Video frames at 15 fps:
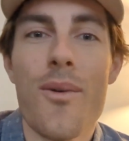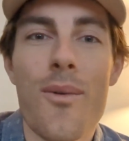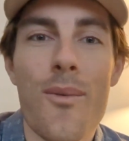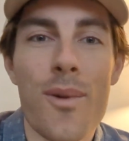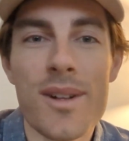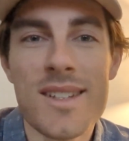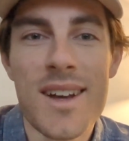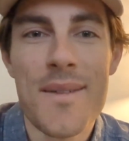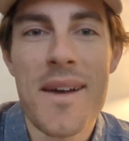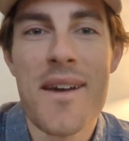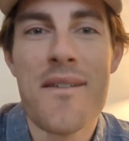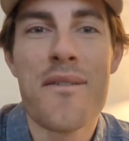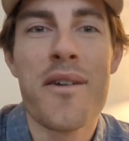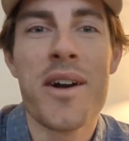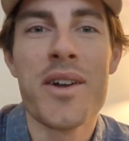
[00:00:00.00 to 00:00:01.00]
What's up
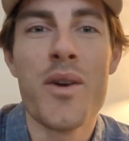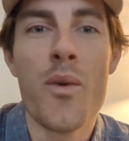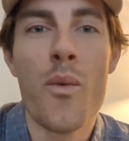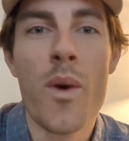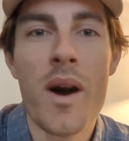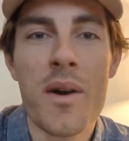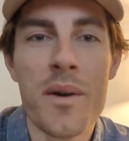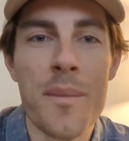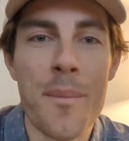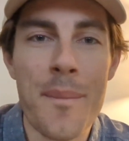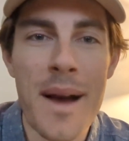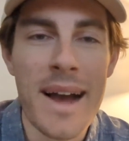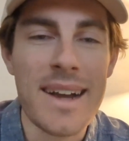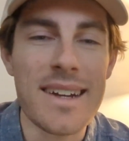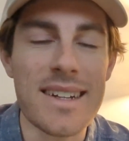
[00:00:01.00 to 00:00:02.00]
everyone, welcome
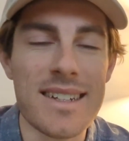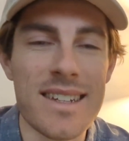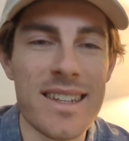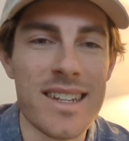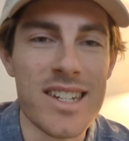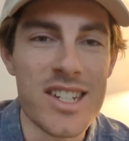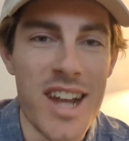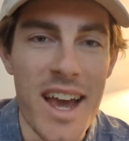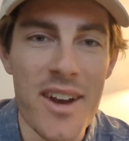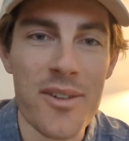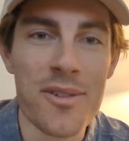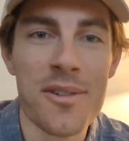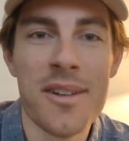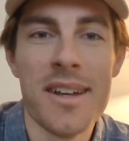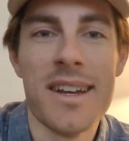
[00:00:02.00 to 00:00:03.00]
back to the
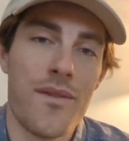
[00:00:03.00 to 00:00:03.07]
channel.